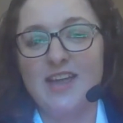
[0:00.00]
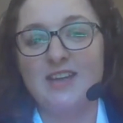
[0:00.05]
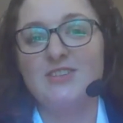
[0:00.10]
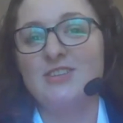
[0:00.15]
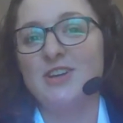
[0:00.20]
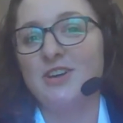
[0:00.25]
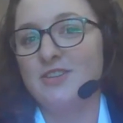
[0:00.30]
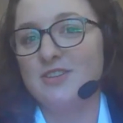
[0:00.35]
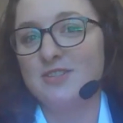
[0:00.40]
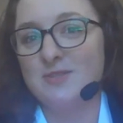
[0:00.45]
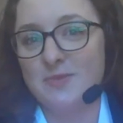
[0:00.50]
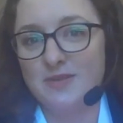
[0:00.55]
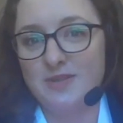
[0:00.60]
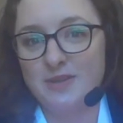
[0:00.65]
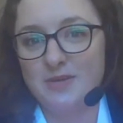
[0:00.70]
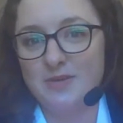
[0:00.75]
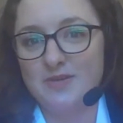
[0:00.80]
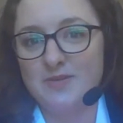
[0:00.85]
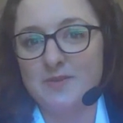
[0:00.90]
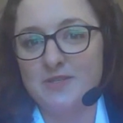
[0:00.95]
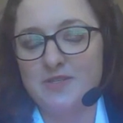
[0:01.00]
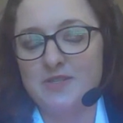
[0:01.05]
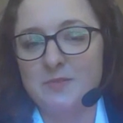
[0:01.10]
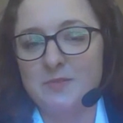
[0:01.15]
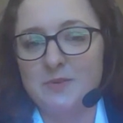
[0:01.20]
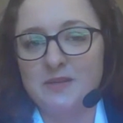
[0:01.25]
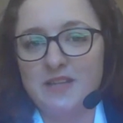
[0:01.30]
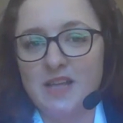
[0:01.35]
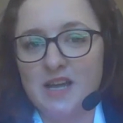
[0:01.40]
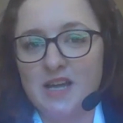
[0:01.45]
share this with you as much as
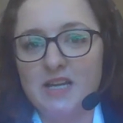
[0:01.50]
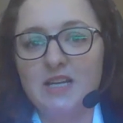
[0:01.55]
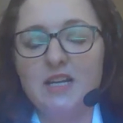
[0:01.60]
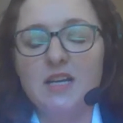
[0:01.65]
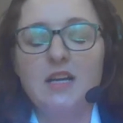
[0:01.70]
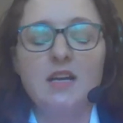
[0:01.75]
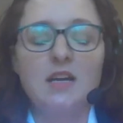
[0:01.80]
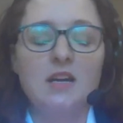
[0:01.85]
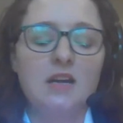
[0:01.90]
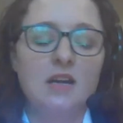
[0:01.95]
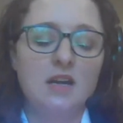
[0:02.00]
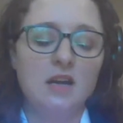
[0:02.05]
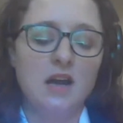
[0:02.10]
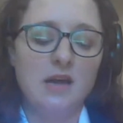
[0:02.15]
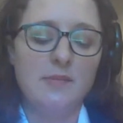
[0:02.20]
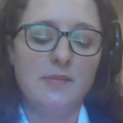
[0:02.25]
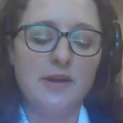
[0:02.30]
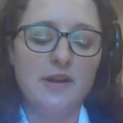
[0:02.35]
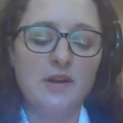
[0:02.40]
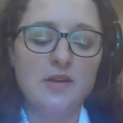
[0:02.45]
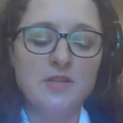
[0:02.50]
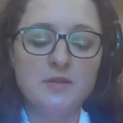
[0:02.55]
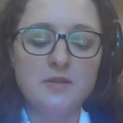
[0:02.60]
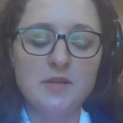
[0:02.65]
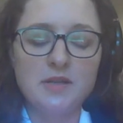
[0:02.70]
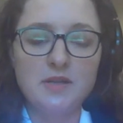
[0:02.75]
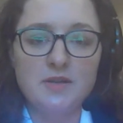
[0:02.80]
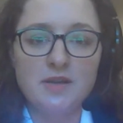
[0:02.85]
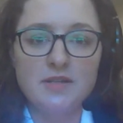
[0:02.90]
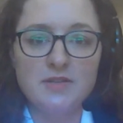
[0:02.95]
we'd like. I'd also
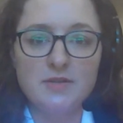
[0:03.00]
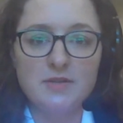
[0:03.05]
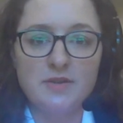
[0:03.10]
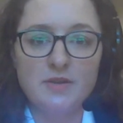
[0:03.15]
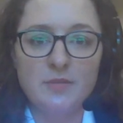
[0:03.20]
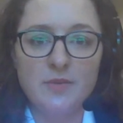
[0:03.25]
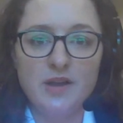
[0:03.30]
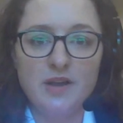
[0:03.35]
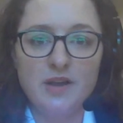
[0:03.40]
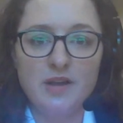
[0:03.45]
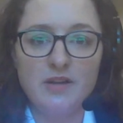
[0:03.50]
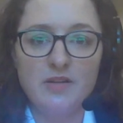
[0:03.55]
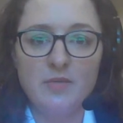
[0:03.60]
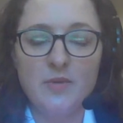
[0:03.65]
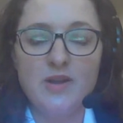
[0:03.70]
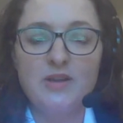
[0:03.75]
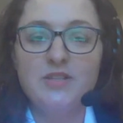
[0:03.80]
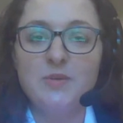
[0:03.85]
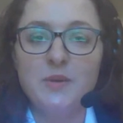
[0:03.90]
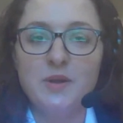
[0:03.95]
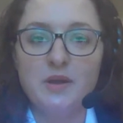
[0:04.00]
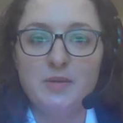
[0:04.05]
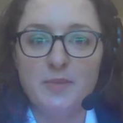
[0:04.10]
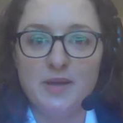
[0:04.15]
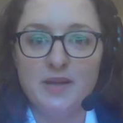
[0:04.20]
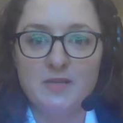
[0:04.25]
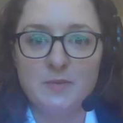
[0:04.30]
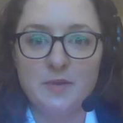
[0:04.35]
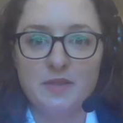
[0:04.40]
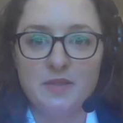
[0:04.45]
like you guys to know that we are doing our
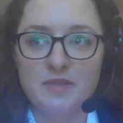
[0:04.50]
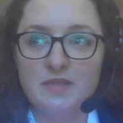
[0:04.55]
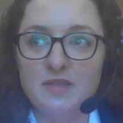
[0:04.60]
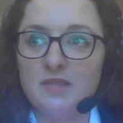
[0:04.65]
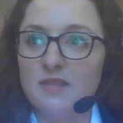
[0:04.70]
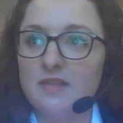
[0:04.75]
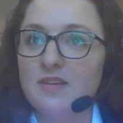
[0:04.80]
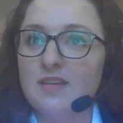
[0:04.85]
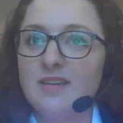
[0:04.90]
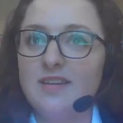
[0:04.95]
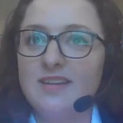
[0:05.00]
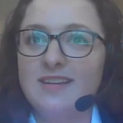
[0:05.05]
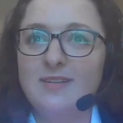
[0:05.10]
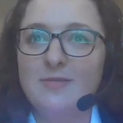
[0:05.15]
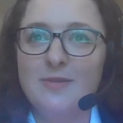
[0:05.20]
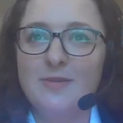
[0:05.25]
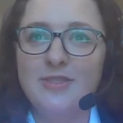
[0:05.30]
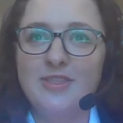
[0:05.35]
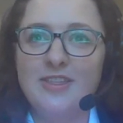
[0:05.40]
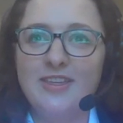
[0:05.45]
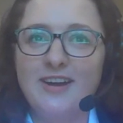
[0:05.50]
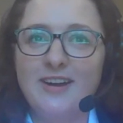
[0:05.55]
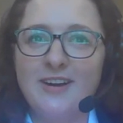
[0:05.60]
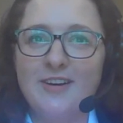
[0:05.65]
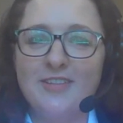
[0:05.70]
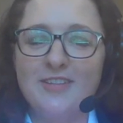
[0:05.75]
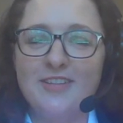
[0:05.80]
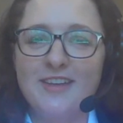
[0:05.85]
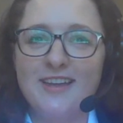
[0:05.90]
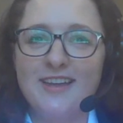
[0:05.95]
best with
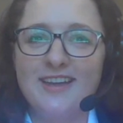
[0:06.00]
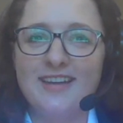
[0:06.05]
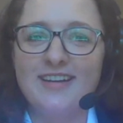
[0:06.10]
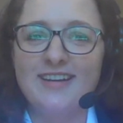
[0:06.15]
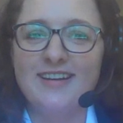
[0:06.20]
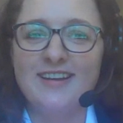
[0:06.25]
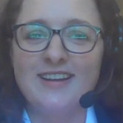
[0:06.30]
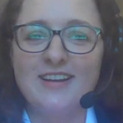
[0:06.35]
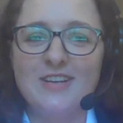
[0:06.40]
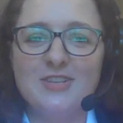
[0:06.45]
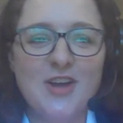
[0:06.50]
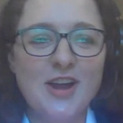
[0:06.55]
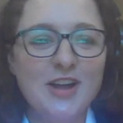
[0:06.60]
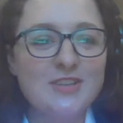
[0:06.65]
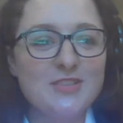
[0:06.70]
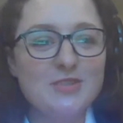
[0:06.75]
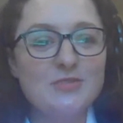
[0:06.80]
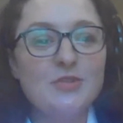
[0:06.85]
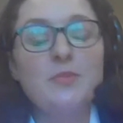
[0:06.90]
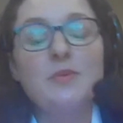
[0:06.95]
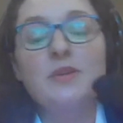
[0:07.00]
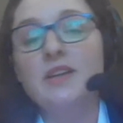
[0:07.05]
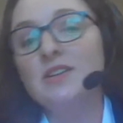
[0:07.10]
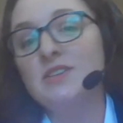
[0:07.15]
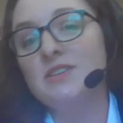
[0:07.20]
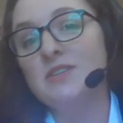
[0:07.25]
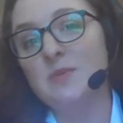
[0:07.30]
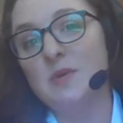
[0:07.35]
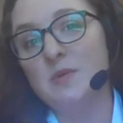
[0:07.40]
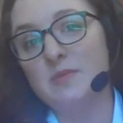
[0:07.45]
all the trials and
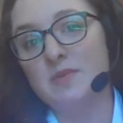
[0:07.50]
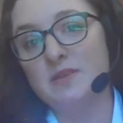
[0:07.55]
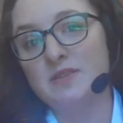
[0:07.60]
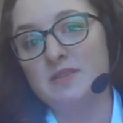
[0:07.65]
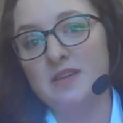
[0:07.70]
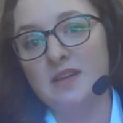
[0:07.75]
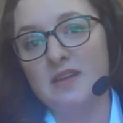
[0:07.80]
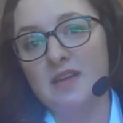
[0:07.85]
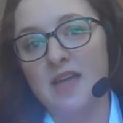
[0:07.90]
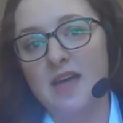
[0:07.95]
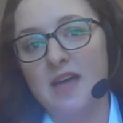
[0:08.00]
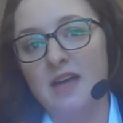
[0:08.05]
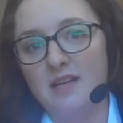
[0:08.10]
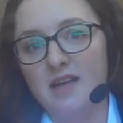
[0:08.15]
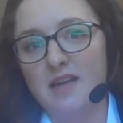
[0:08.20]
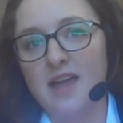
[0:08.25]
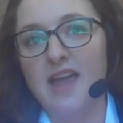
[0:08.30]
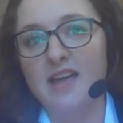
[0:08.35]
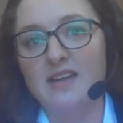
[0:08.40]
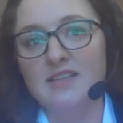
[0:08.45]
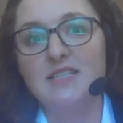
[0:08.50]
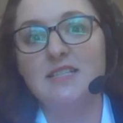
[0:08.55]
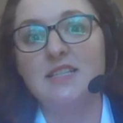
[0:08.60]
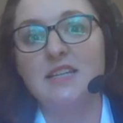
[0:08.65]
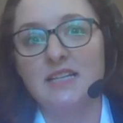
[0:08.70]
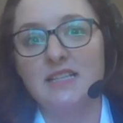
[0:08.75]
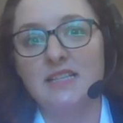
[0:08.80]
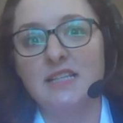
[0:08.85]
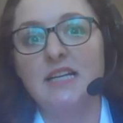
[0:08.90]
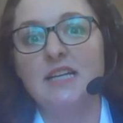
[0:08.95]
tribulations we've been handed
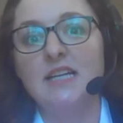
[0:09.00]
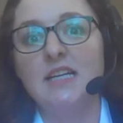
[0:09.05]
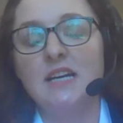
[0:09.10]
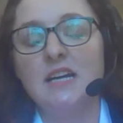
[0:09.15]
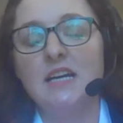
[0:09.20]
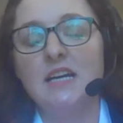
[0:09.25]
lately.